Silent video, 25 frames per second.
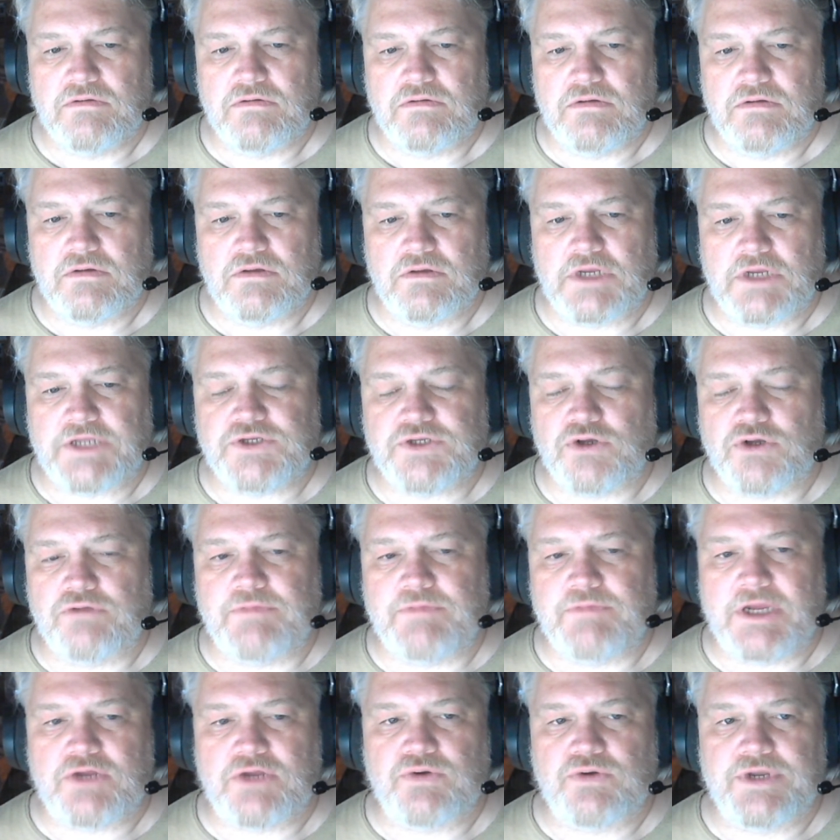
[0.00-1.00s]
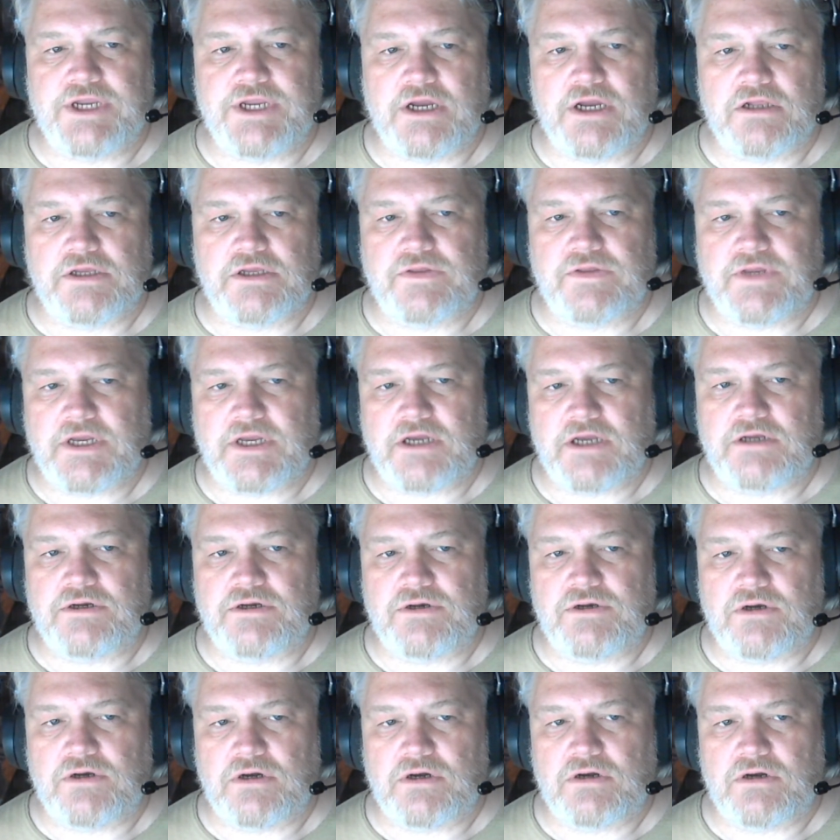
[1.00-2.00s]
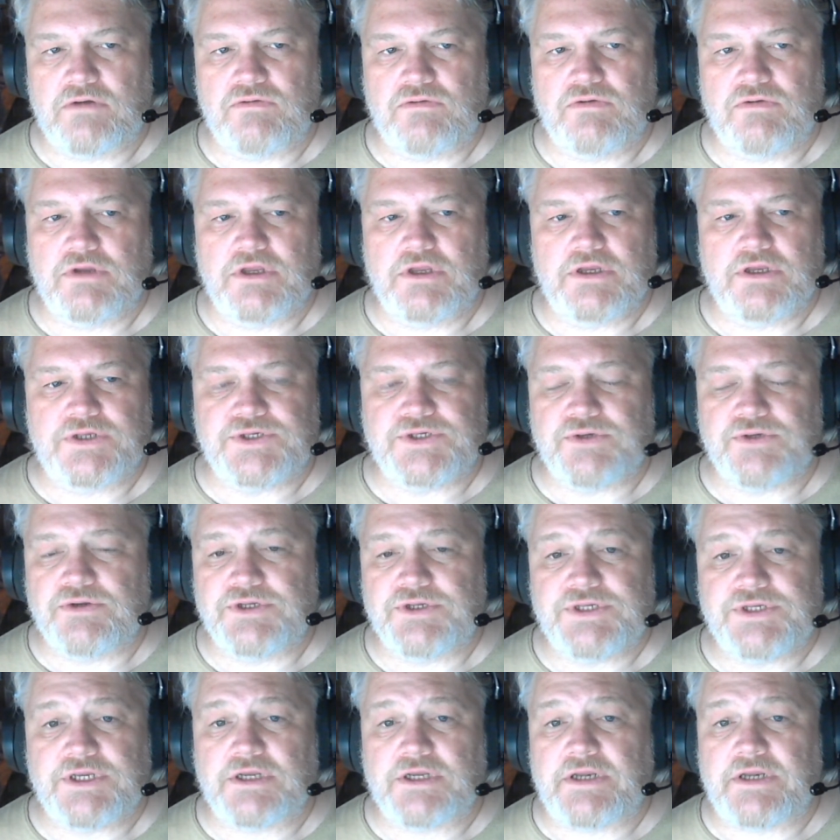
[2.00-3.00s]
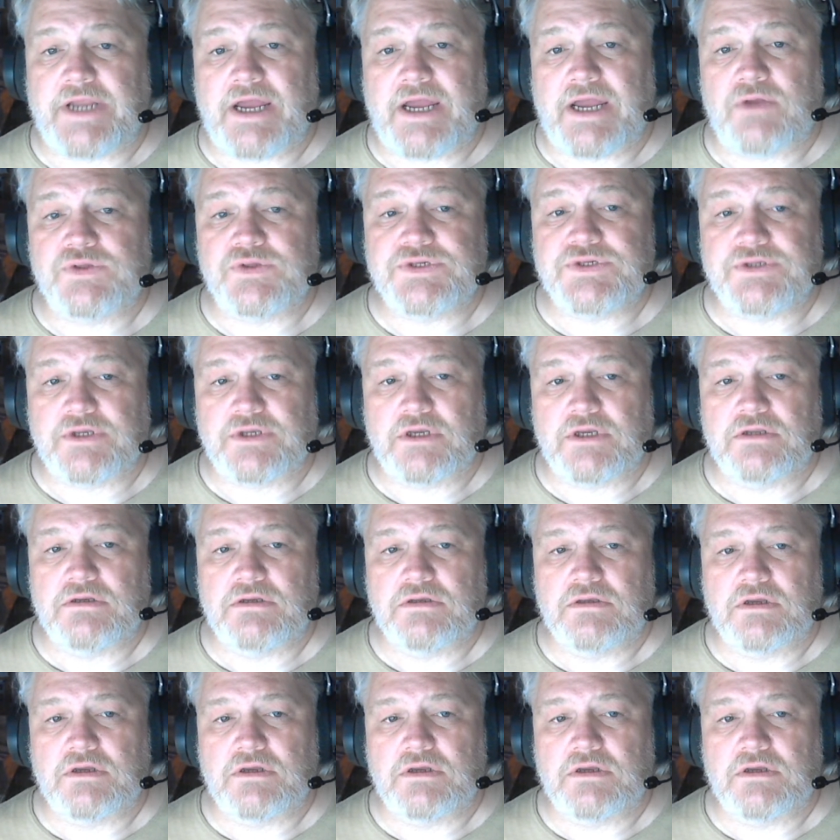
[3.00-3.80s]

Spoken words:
I told Michael Kelly, the editor, as soon as he announced it,